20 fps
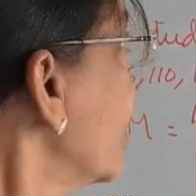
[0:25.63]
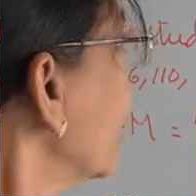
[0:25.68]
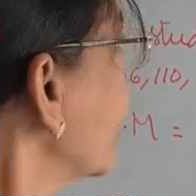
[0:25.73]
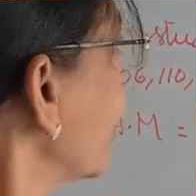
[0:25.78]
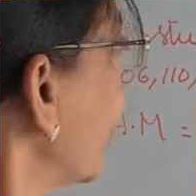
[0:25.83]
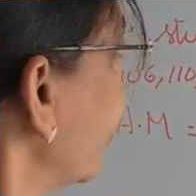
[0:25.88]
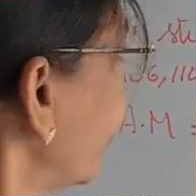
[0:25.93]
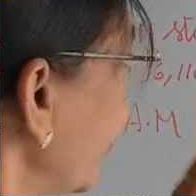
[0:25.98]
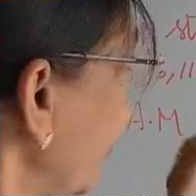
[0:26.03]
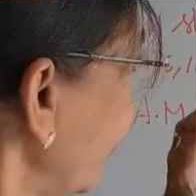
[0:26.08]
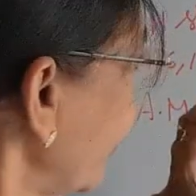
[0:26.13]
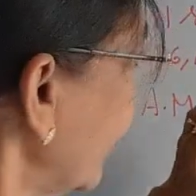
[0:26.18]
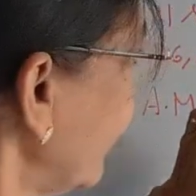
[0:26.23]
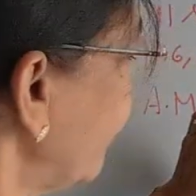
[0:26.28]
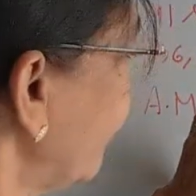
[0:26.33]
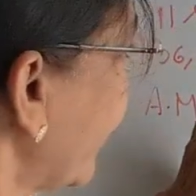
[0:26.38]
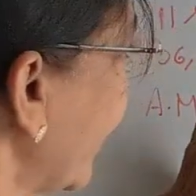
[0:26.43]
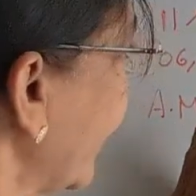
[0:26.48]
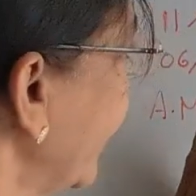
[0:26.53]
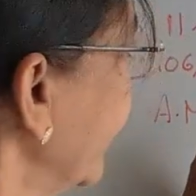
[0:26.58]
So we will
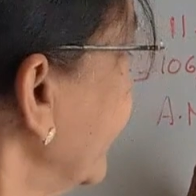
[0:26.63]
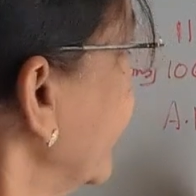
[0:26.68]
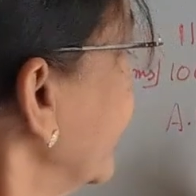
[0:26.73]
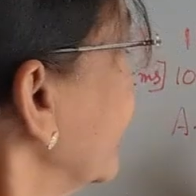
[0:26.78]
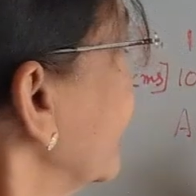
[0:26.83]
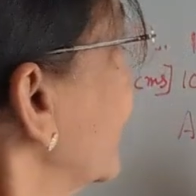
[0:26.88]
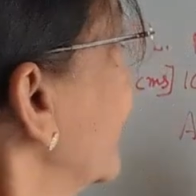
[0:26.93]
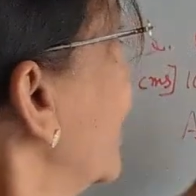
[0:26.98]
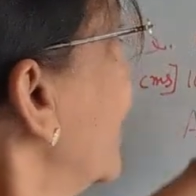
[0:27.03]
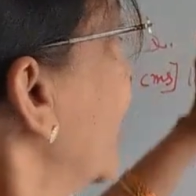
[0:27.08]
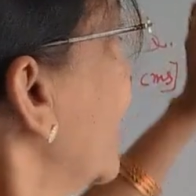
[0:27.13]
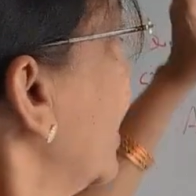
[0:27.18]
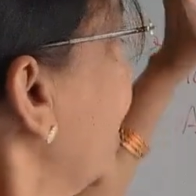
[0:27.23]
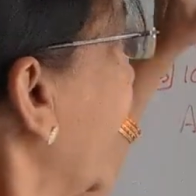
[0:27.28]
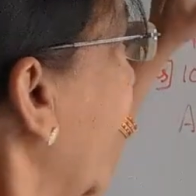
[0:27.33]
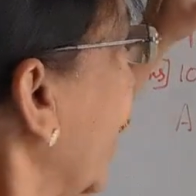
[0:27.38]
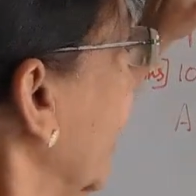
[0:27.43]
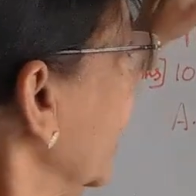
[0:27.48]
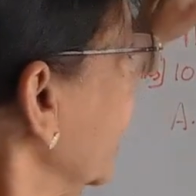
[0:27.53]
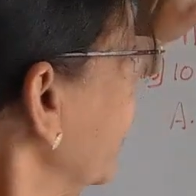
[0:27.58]
find
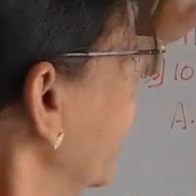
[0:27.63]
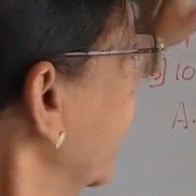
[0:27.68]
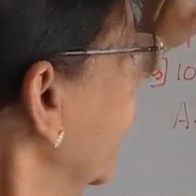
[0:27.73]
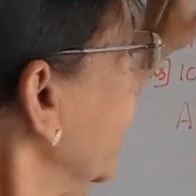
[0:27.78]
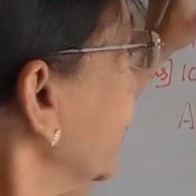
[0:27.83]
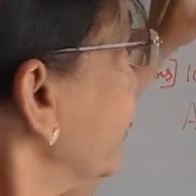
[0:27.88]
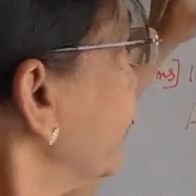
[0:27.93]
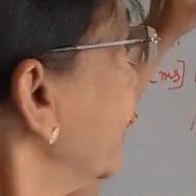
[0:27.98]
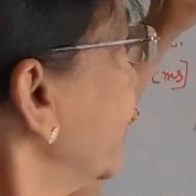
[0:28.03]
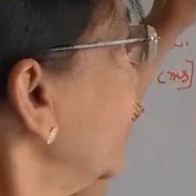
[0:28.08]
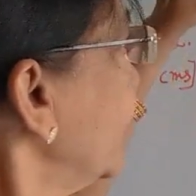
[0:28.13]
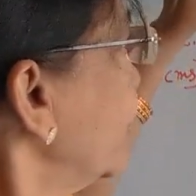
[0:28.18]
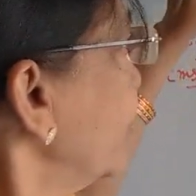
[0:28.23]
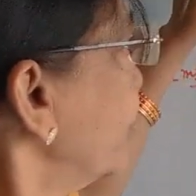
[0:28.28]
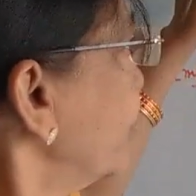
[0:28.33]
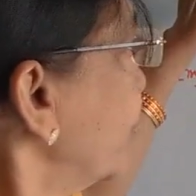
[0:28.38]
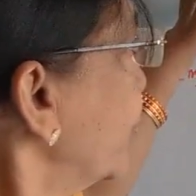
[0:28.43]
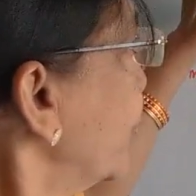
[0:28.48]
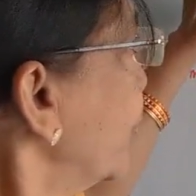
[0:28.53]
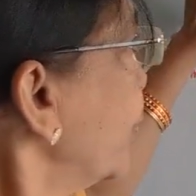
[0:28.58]
arithmetic
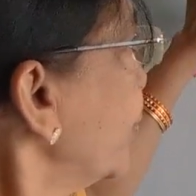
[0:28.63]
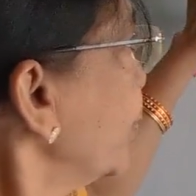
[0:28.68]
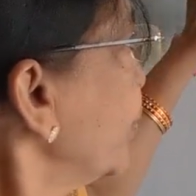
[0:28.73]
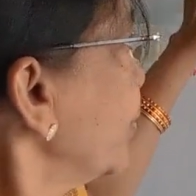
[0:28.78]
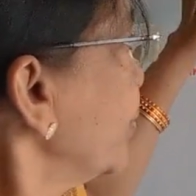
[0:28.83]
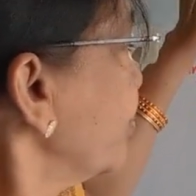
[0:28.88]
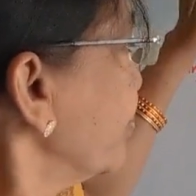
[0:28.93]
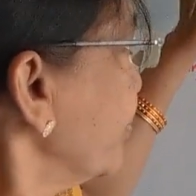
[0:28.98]
mean, mode,